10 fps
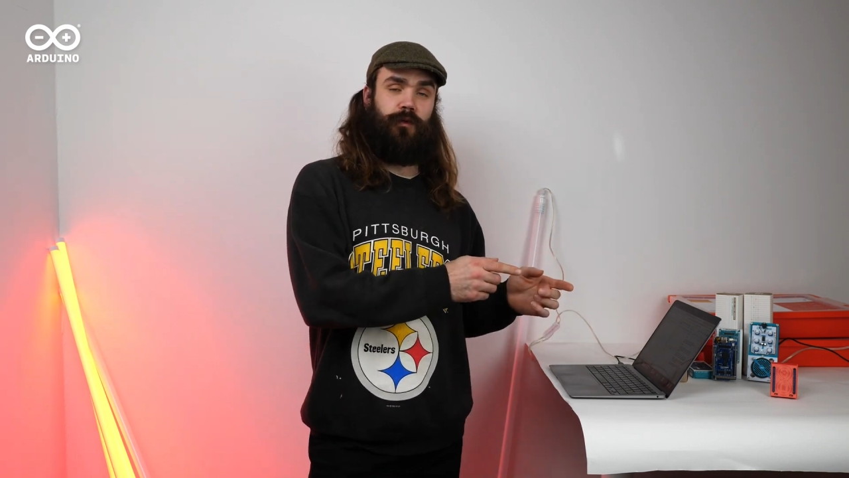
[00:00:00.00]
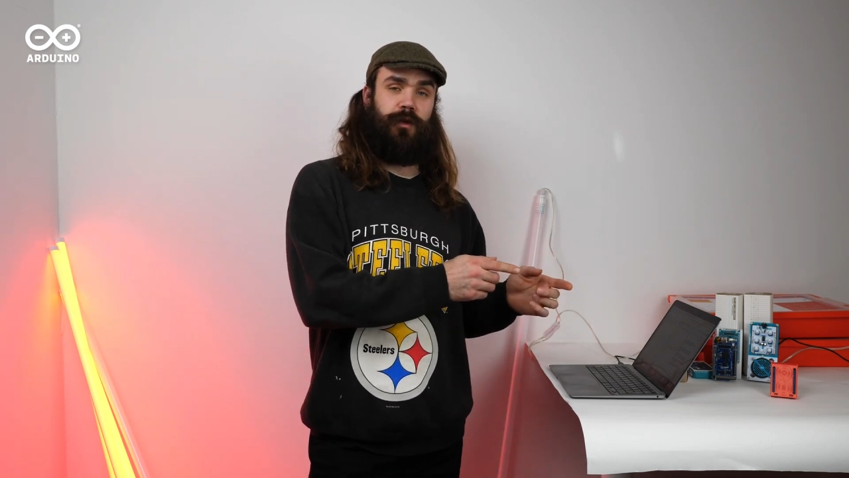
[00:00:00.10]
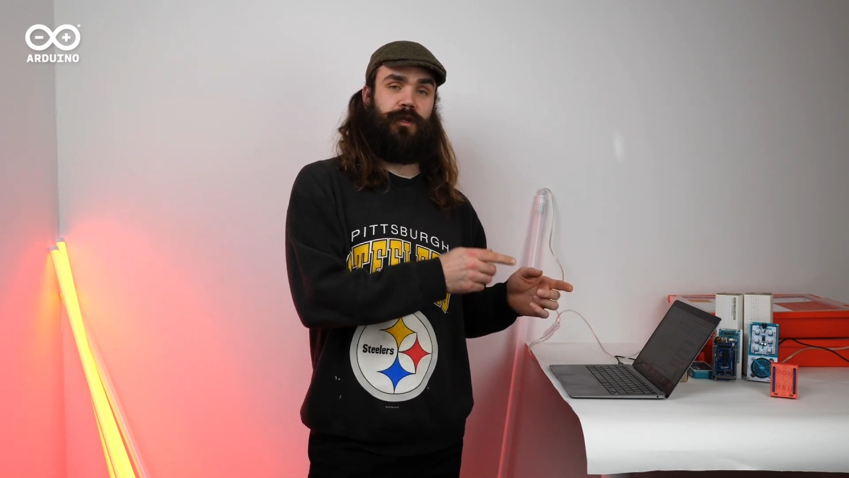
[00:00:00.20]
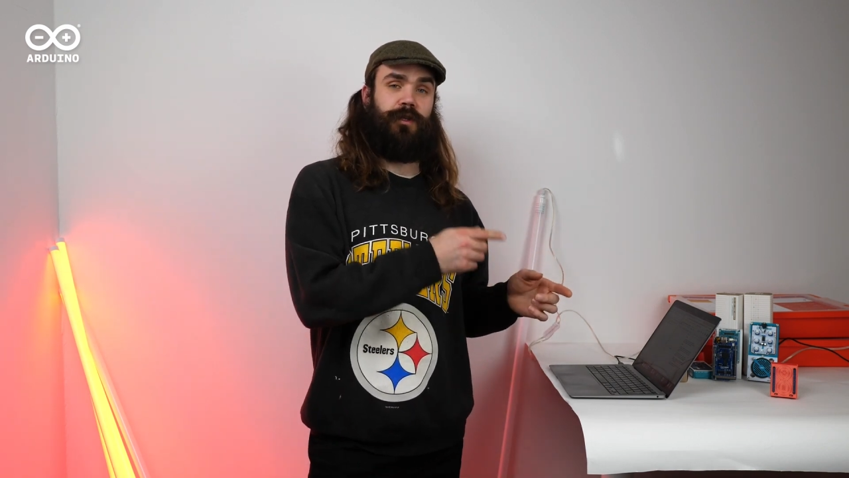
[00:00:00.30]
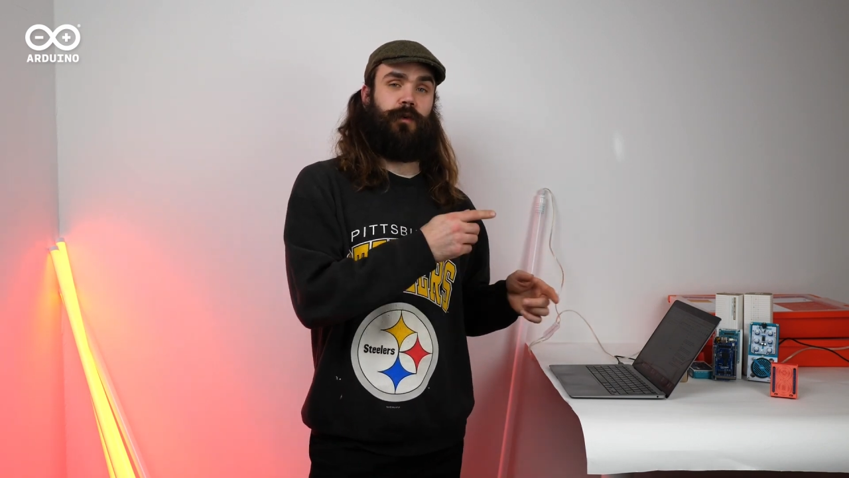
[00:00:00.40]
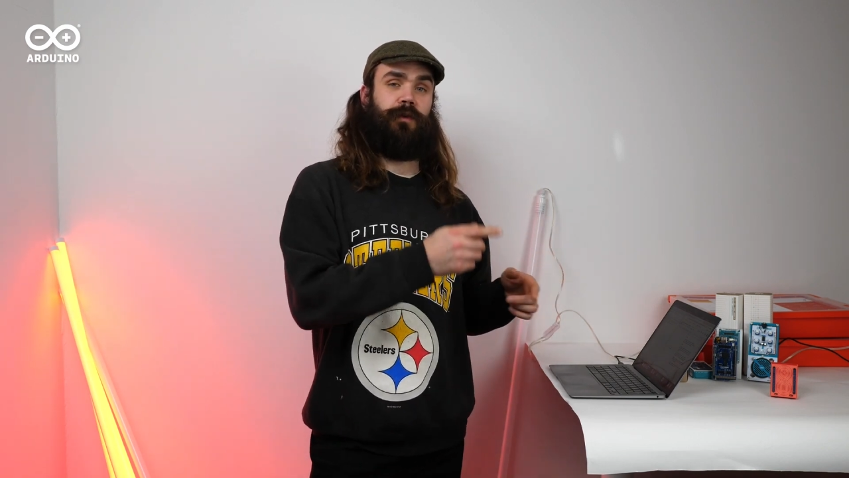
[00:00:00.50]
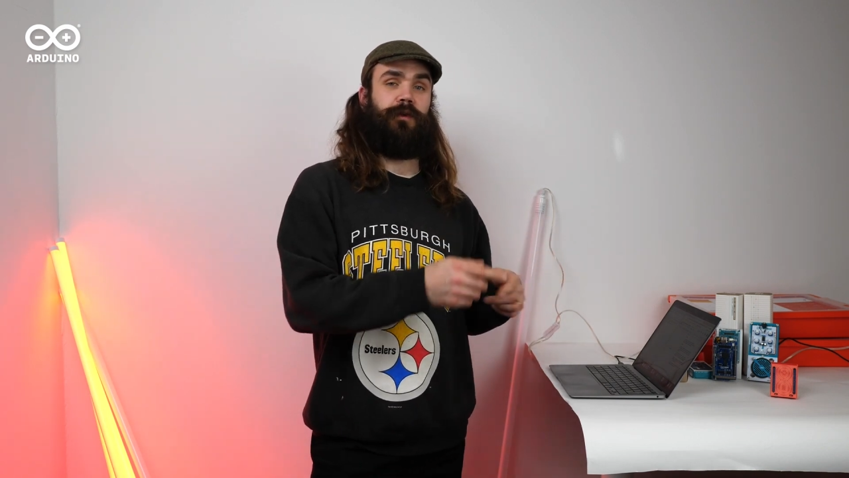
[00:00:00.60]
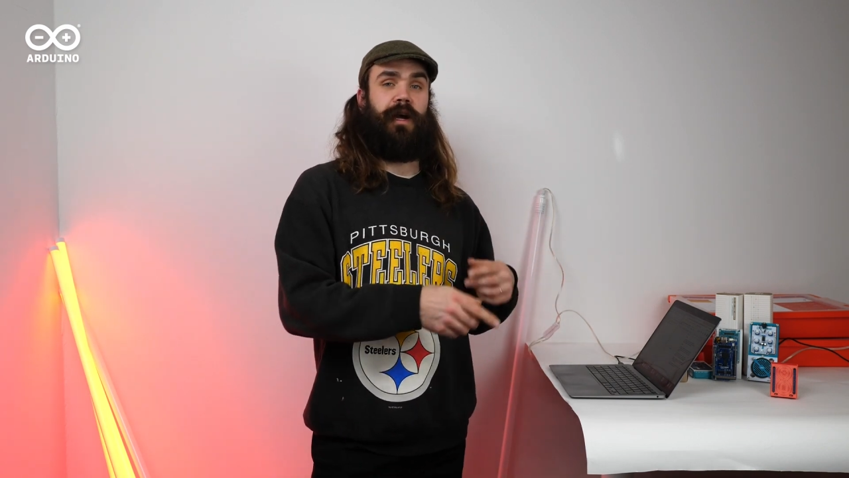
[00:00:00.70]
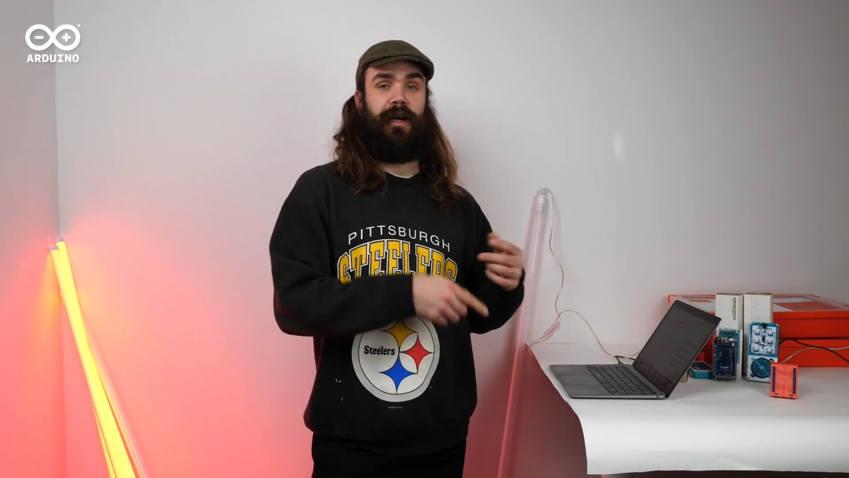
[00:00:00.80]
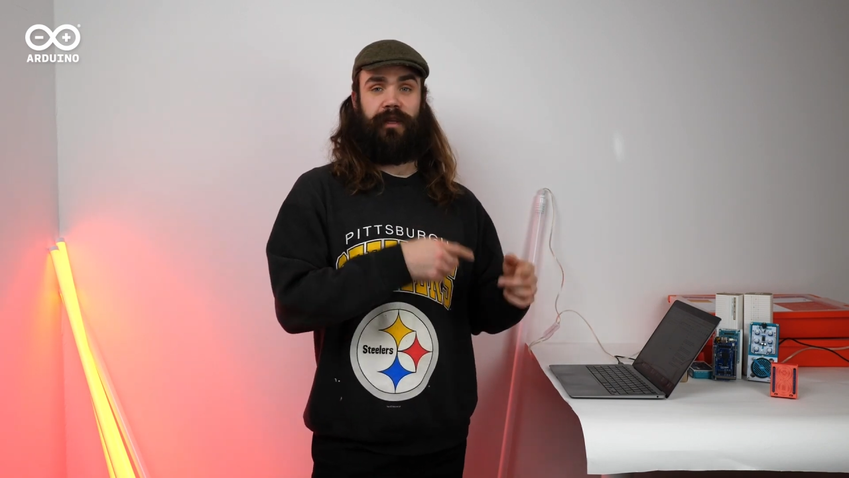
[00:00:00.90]
which is going
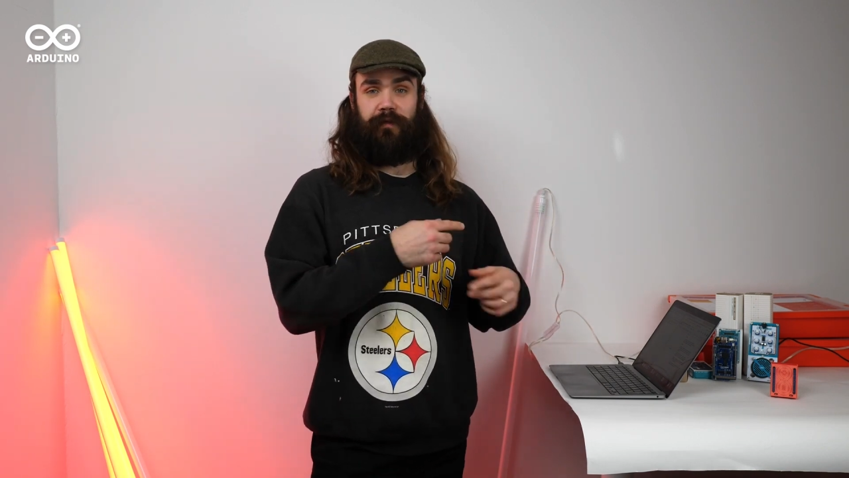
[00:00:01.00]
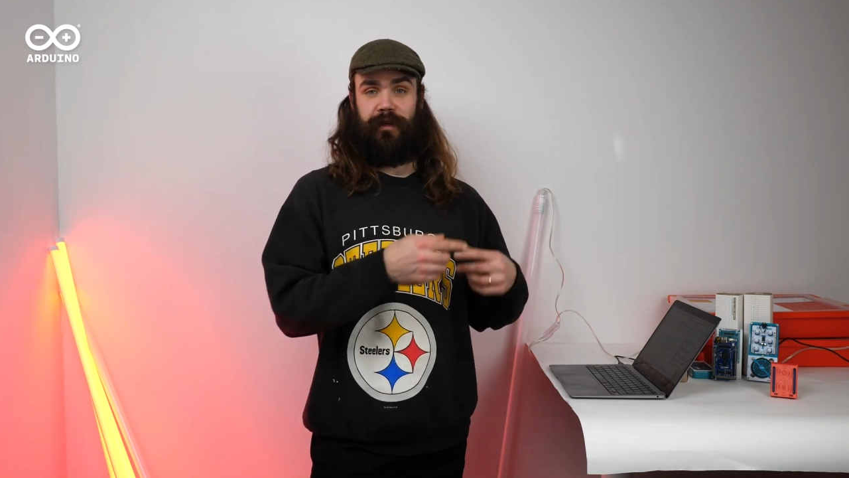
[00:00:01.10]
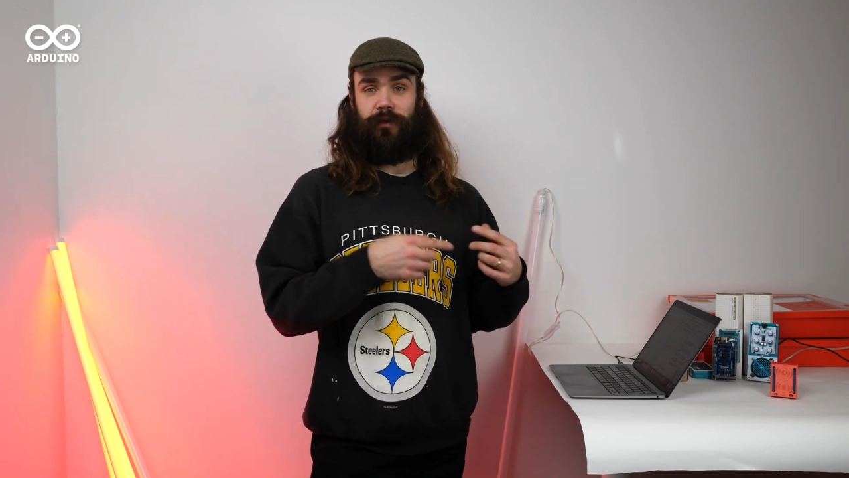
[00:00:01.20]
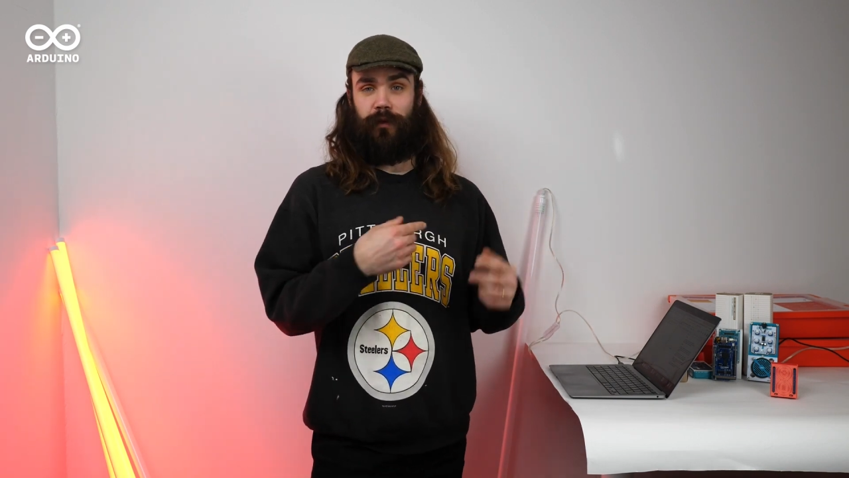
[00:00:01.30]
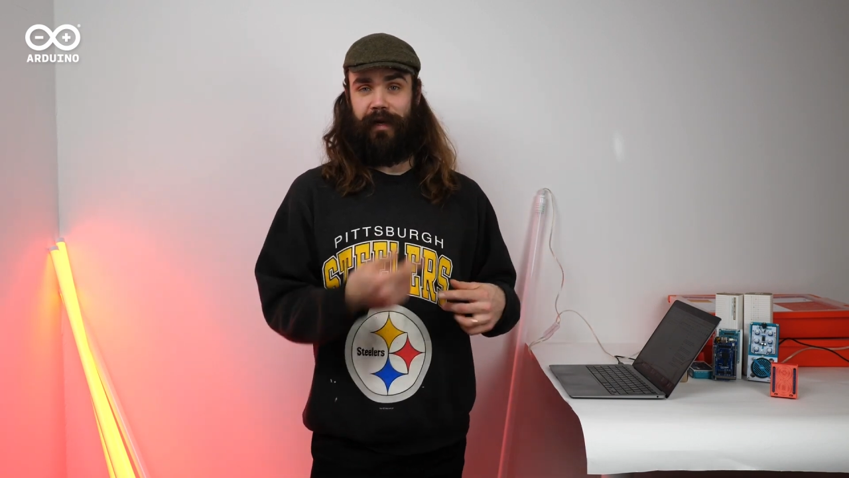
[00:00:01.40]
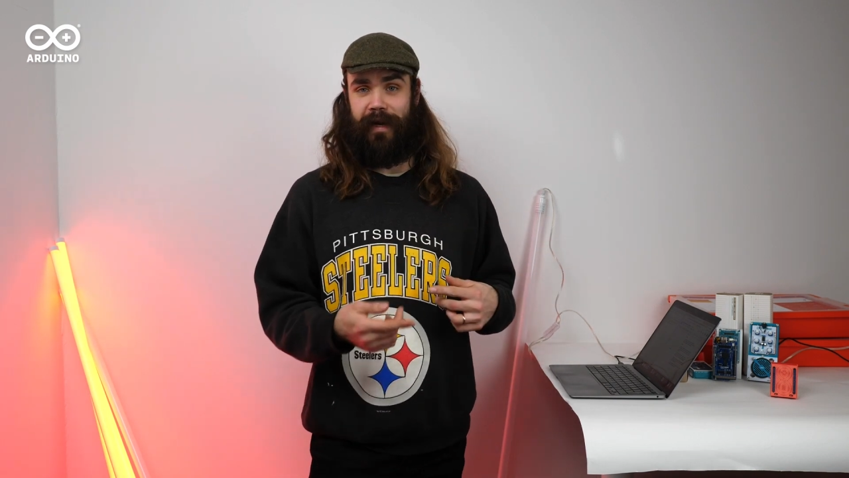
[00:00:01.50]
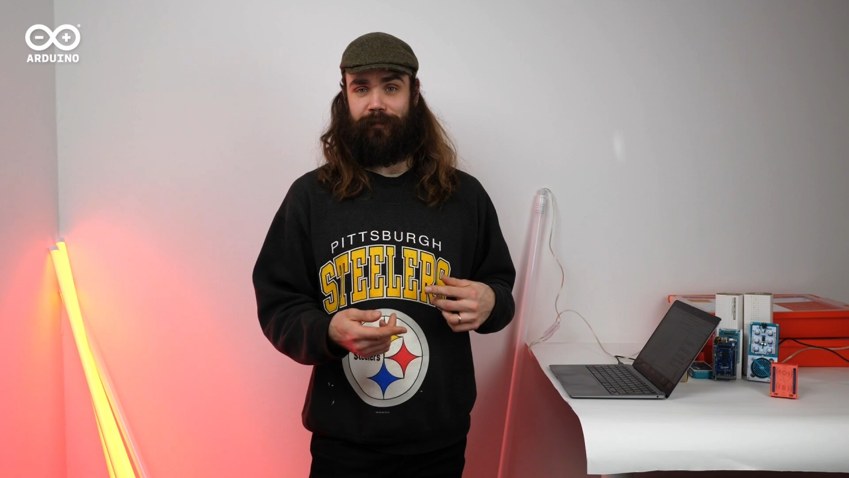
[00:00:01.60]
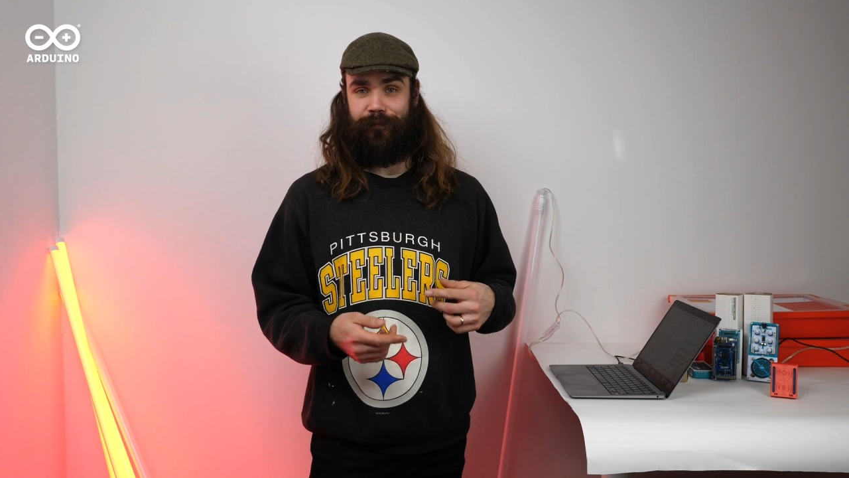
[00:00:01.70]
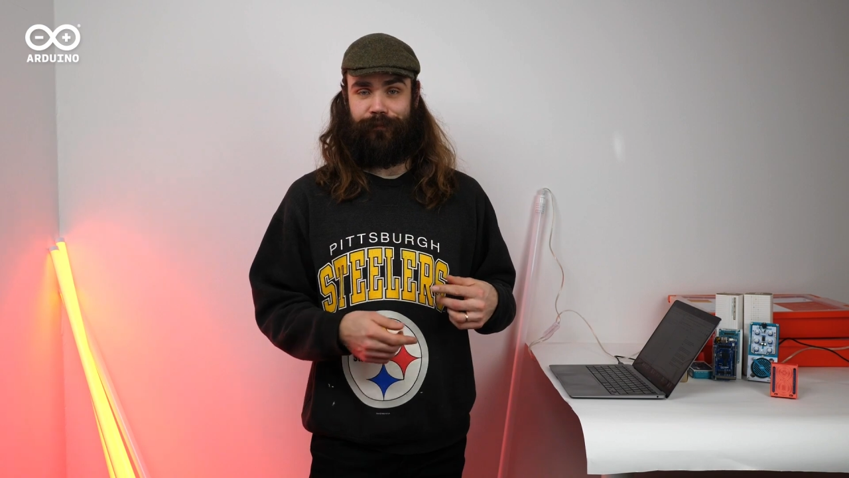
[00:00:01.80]
to activate the relay.